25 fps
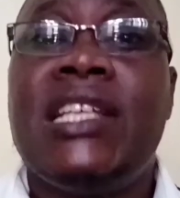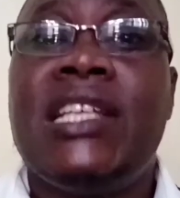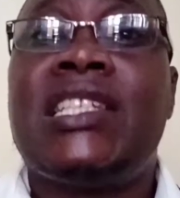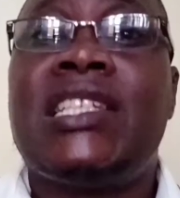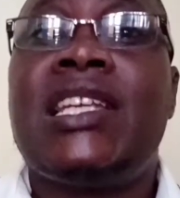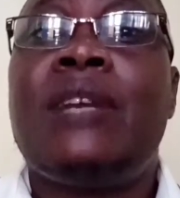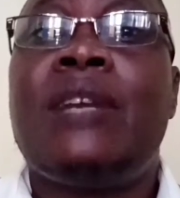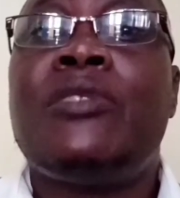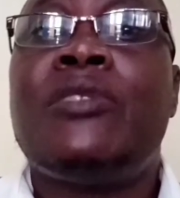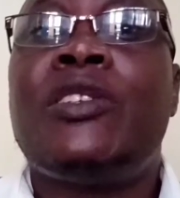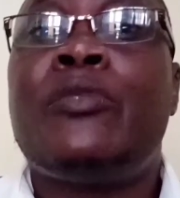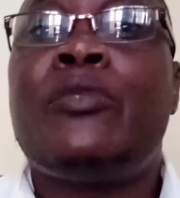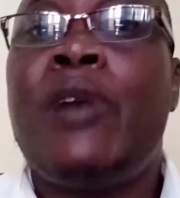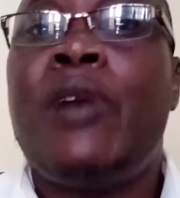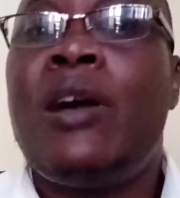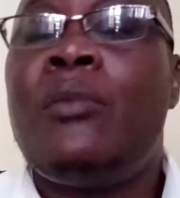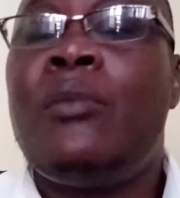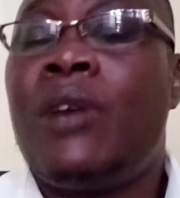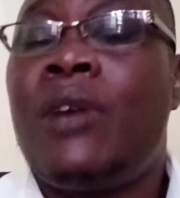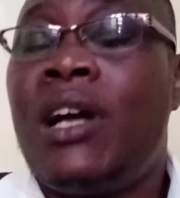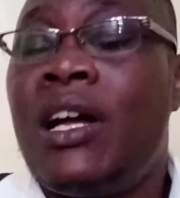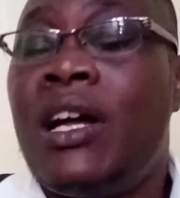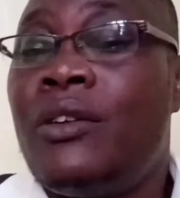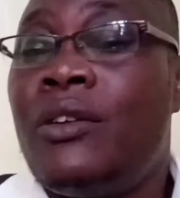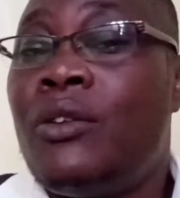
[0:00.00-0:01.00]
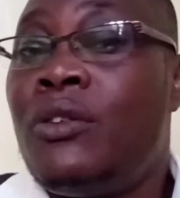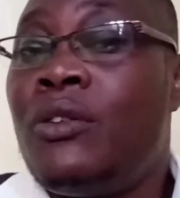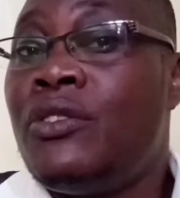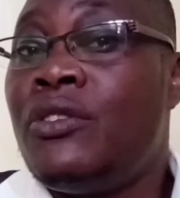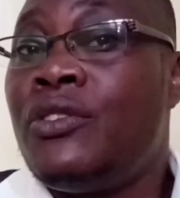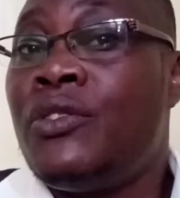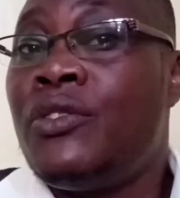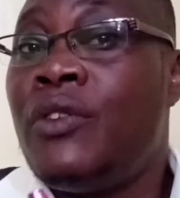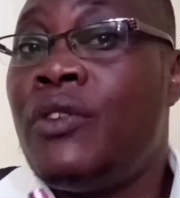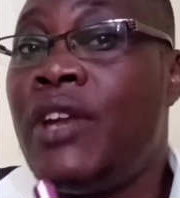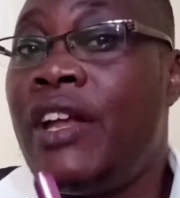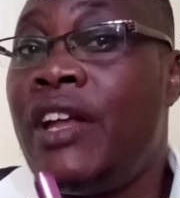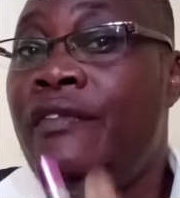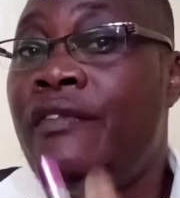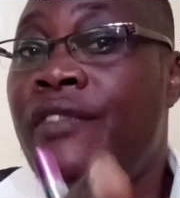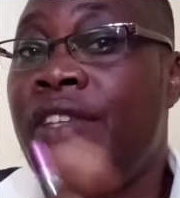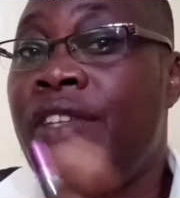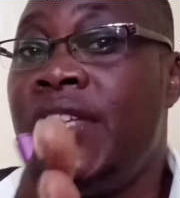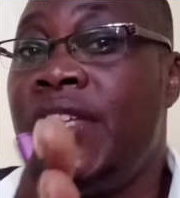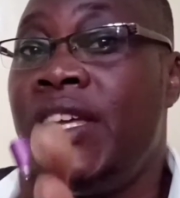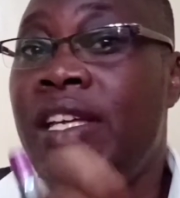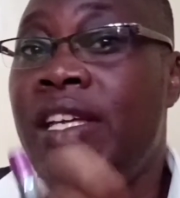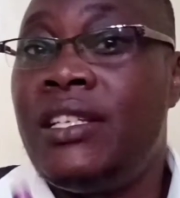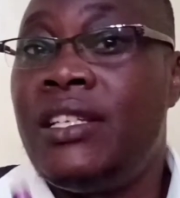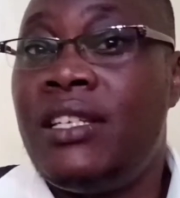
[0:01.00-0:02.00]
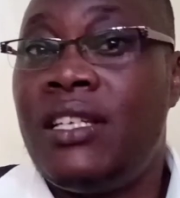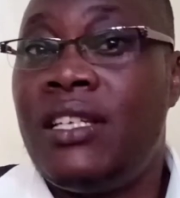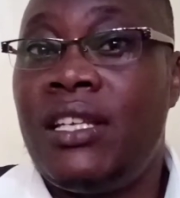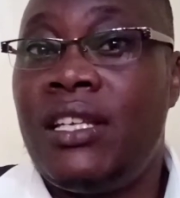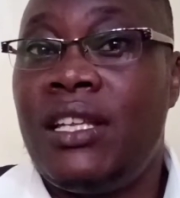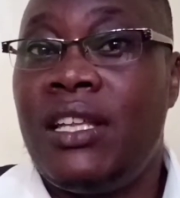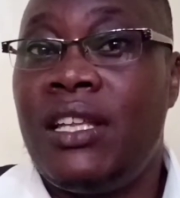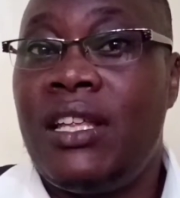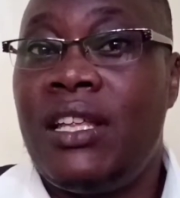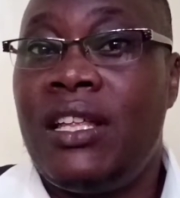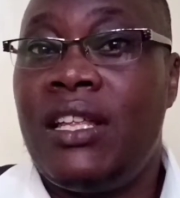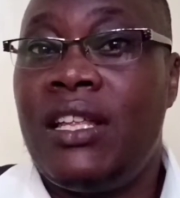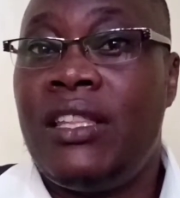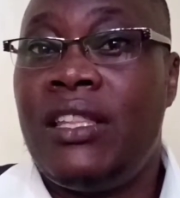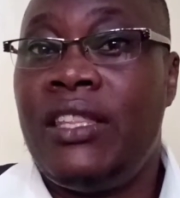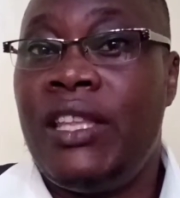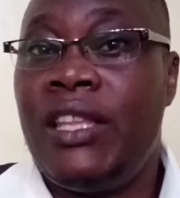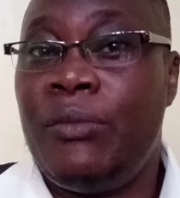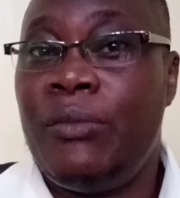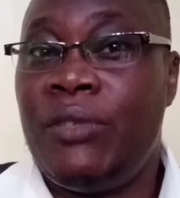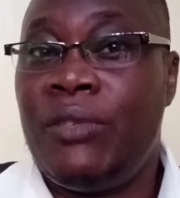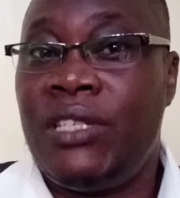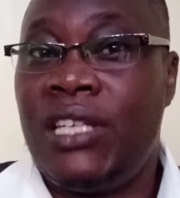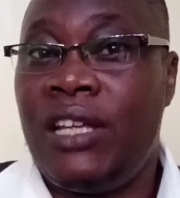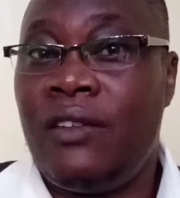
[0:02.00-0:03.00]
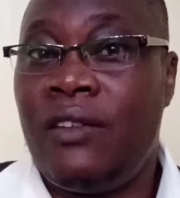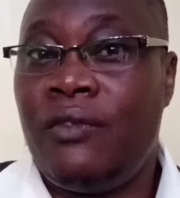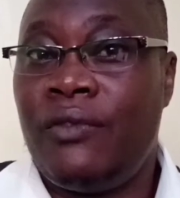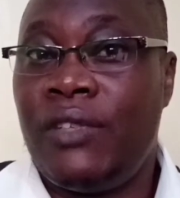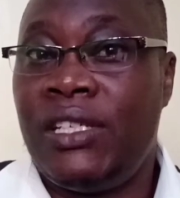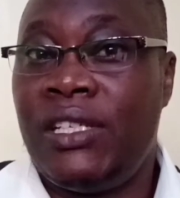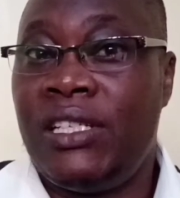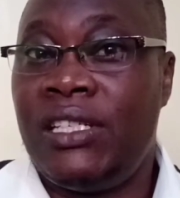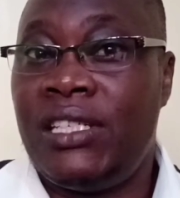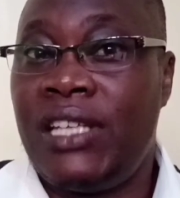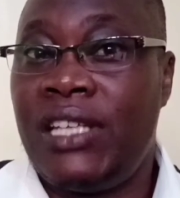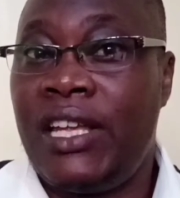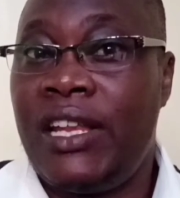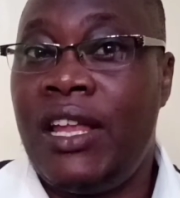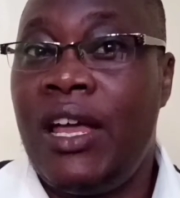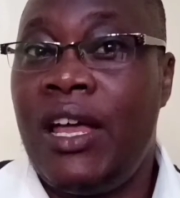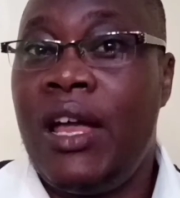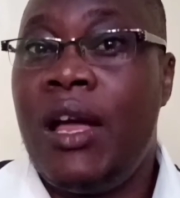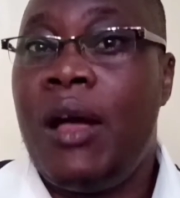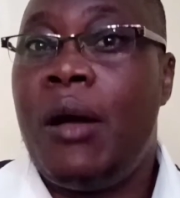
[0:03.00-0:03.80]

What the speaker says: some sperm can also navigate themselves inside,